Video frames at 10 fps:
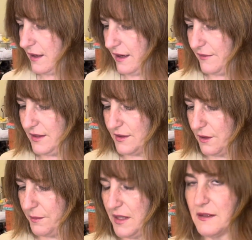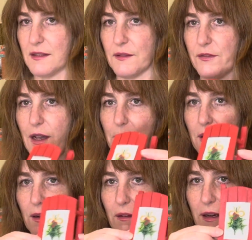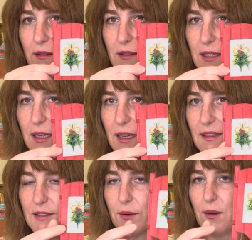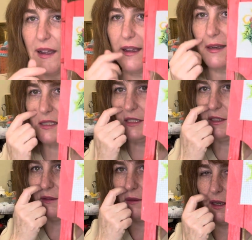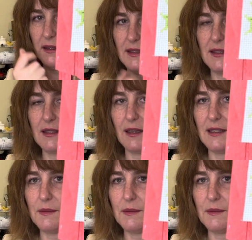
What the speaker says: have these little pieces of fabric around. And so I actually do, this is a Liz